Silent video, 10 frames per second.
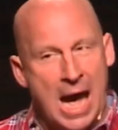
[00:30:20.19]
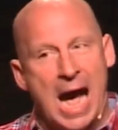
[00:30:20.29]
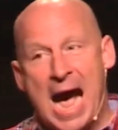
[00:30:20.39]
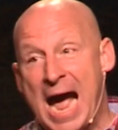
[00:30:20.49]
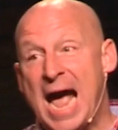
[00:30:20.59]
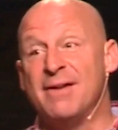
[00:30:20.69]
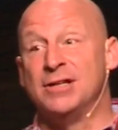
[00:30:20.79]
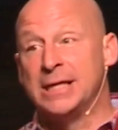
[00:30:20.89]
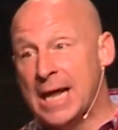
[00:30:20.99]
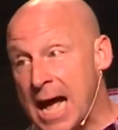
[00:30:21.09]
I have
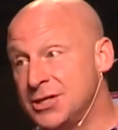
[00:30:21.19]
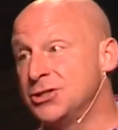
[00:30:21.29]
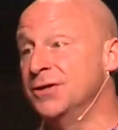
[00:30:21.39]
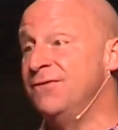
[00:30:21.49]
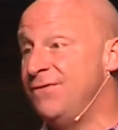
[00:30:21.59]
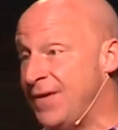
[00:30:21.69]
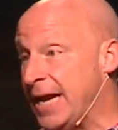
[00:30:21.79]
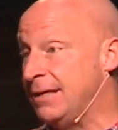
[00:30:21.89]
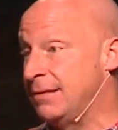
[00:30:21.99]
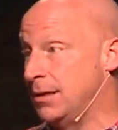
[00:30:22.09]
lots of
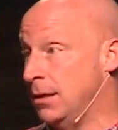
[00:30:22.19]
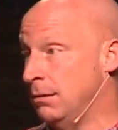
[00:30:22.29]
faith.